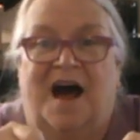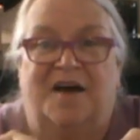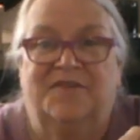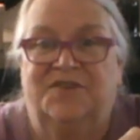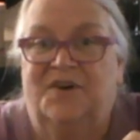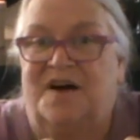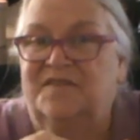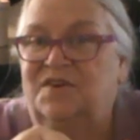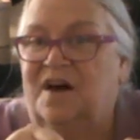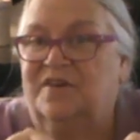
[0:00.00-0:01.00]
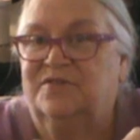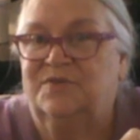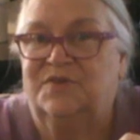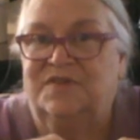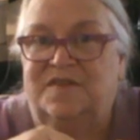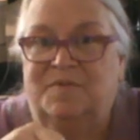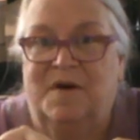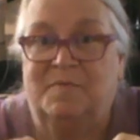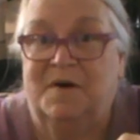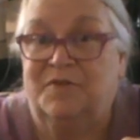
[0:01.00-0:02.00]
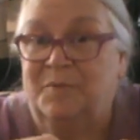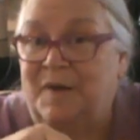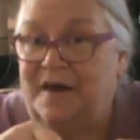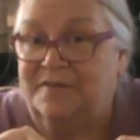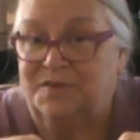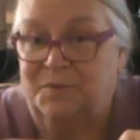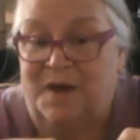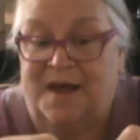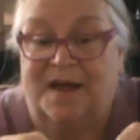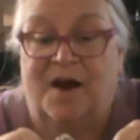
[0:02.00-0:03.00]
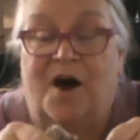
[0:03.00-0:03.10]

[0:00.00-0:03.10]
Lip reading: I still haven't gone through since my mother passed away.